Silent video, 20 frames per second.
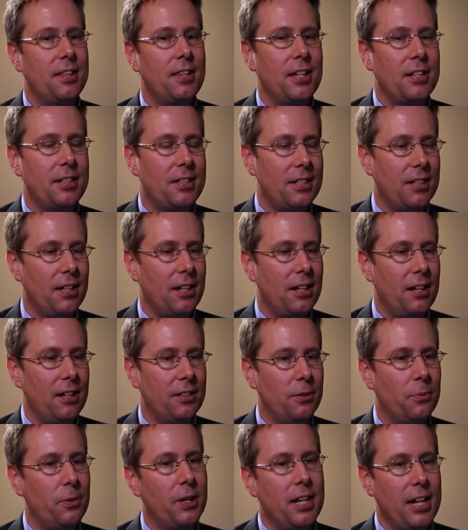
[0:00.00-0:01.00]
that on
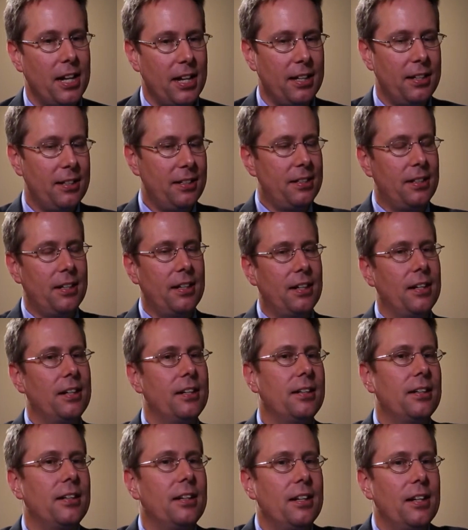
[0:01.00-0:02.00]
the one hand,
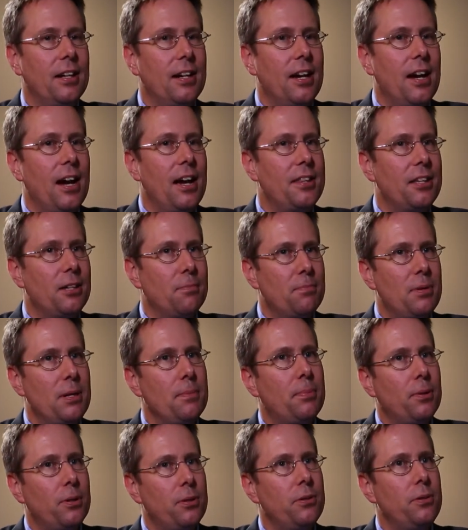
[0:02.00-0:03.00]
I think
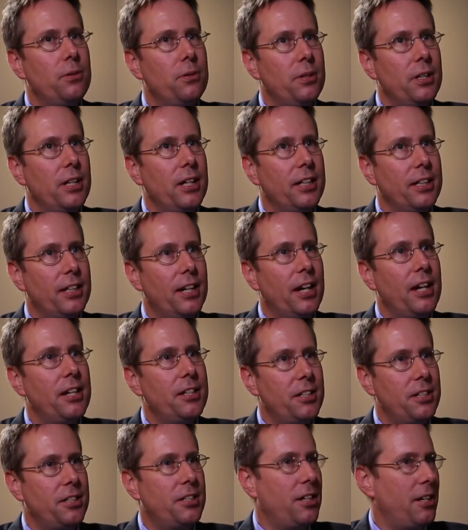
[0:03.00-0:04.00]
people who
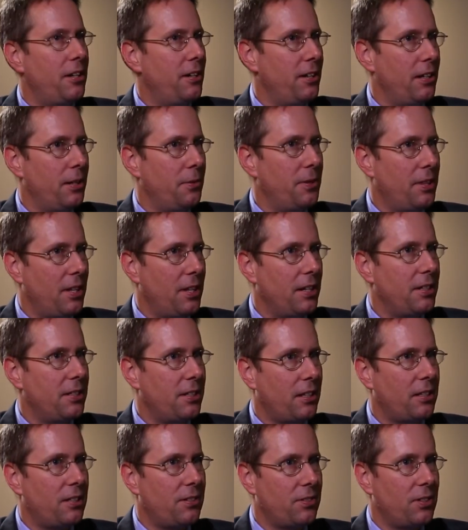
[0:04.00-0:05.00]
engage in charity with any
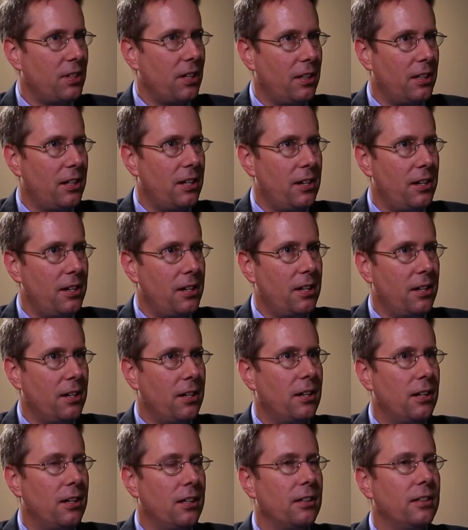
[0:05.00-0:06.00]
sense of solidarity at
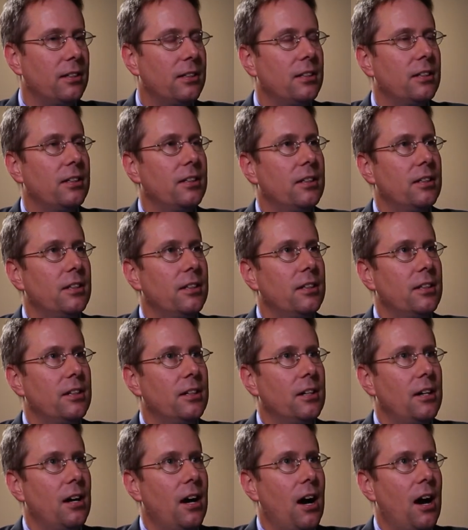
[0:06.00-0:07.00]
all
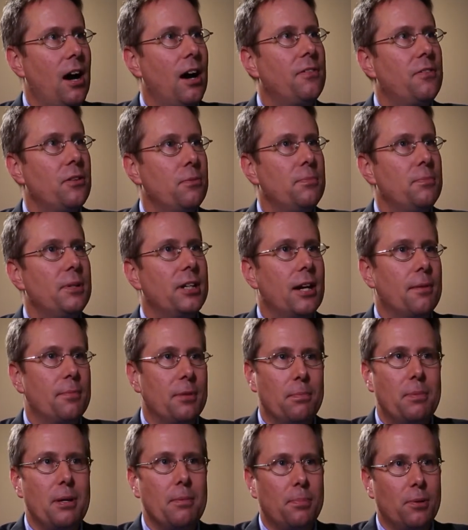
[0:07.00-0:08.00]
often become
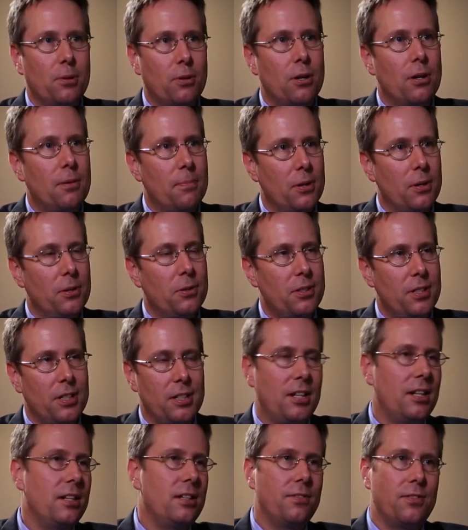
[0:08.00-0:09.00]
the people who are most
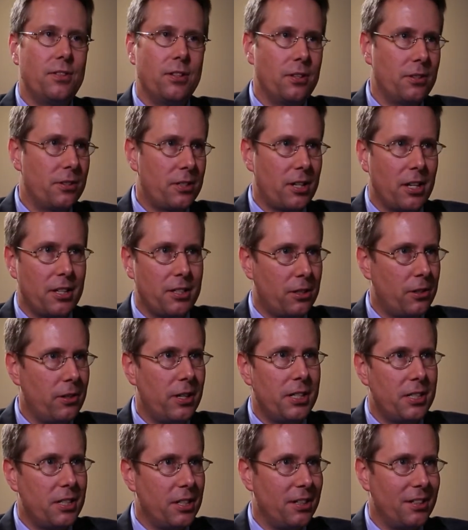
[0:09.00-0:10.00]
attentive to those kinds of
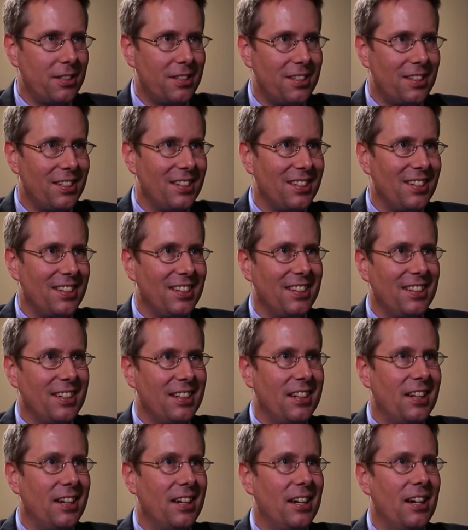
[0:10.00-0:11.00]
questions
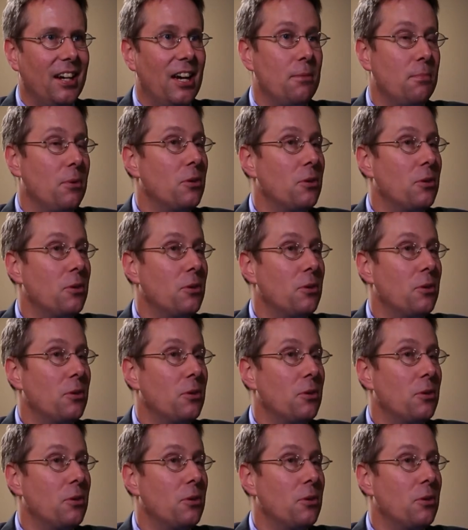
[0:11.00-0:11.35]
and